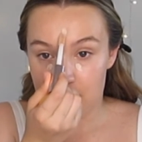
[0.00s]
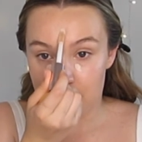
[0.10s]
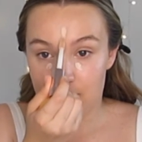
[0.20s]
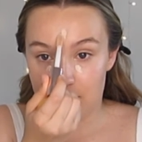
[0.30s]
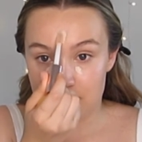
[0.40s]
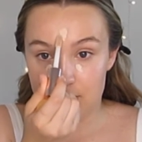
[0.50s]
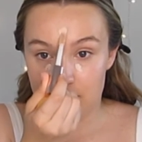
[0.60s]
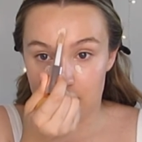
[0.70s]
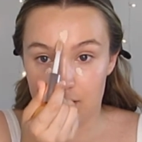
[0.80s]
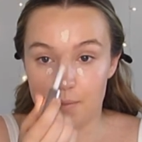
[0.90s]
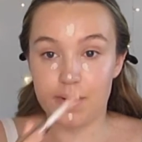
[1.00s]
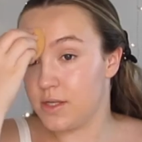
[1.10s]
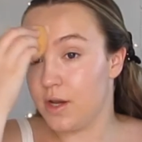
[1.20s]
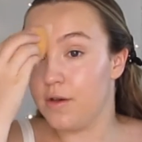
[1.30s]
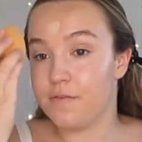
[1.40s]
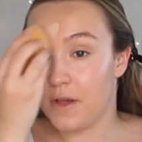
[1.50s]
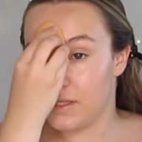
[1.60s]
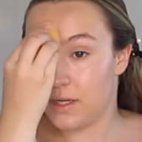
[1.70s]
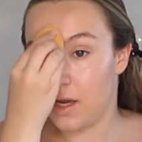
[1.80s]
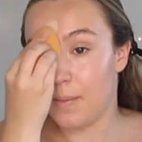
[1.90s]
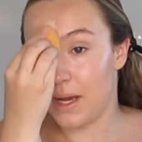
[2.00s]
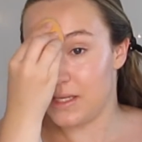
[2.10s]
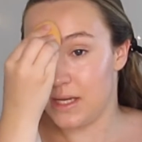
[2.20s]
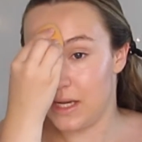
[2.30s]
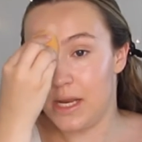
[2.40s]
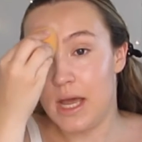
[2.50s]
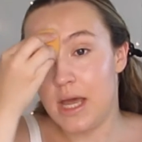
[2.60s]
brighten up. So first term I did